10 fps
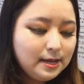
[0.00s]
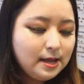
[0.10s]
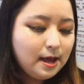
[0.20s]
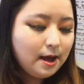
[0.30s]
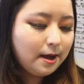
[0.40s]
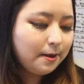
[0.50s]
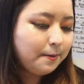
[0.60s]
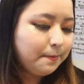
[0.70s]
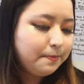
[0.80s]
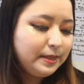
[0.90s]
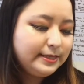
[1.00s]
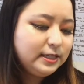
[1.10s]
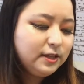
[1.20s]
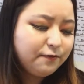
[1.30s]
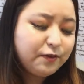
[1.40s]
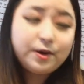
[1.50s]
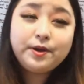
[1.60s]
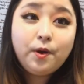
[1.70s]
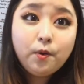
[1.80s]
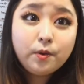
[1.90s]
This is a
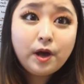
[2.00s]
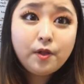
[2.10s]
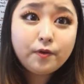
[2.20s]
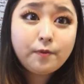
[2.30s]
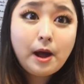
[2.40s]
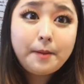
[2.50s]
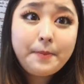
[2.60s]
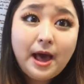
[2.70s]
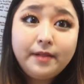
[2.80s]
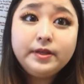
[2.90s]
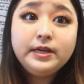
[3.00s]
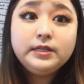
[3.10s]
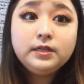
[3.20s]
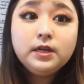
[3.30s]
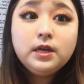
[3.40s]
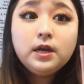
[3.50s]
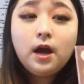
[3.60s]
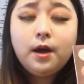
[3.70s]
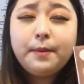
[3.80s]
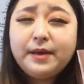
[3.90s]
very old ColourPop palette.
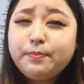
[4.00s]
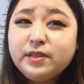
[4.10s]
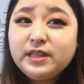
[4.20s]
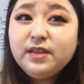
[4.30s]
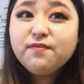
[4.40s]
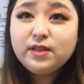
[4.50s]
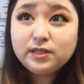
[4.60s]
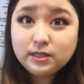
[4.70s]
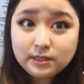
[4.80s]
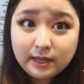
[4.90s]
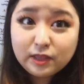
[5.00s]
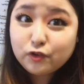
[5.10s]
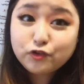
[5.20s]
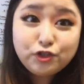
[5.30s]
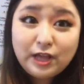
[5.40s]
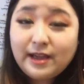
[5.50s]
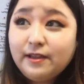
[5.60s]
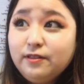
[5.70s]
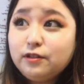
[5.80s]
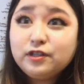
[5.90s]
I believe this is like the
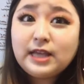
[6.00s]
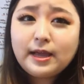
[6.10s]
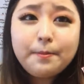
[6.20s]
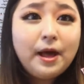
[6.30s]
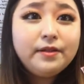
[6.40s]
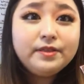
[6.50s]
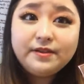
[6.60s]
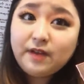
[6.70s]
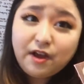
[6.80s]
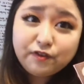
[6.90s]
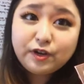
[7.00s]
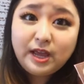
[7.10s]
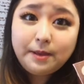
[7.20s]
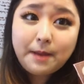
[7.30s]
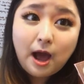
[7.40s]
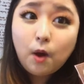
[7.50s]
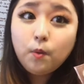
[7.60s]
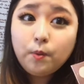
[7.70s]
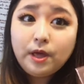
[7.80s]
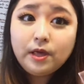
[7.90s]
second palette they've ever came
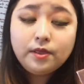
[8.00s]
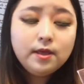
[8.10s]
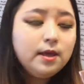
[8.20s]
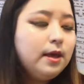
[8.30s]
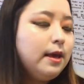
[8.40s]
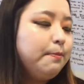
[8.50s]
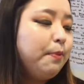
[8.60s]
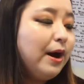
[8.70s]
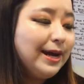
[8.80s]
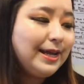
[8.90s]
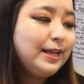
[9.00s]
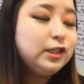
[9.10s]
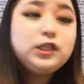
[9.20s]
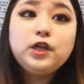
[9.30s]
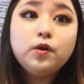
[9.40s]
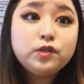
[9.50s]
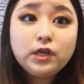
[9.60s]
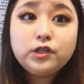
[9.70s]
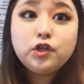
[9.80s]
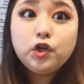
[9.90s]
out with. But it's still
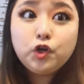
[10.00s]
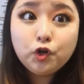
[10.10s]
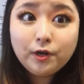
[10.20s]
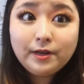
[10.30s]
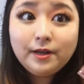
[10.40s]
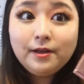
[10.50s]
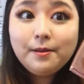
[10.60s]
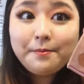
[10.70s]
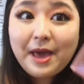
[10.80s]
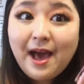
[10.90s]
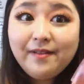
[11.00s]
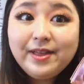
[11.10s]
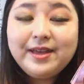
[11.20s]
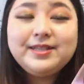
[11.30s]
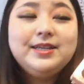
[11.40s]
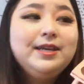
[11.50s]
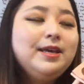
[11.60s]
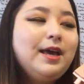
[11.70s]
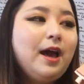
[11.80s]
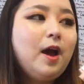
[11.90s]
such a good palette.
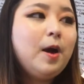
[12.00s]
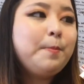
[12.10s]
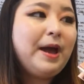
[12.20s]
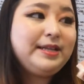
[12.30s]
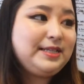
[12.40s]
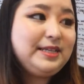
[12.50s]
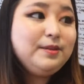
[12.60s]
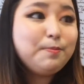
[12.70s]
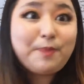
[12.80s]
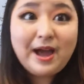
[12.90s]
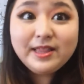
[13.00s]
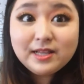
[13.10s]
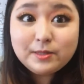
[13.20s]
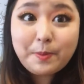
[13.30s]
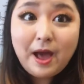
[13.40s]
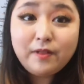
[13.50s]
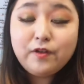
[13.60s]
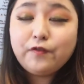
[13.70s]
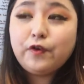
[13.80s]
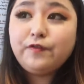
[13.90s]
I didn't buy this
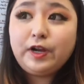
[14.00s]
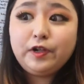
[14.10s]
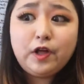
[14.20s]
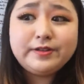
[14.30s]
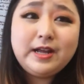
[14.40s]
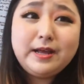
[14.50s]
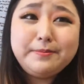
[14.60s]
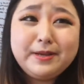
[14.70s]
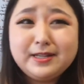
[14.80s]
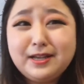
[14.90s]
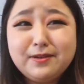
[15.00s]
palette for a very long time because I was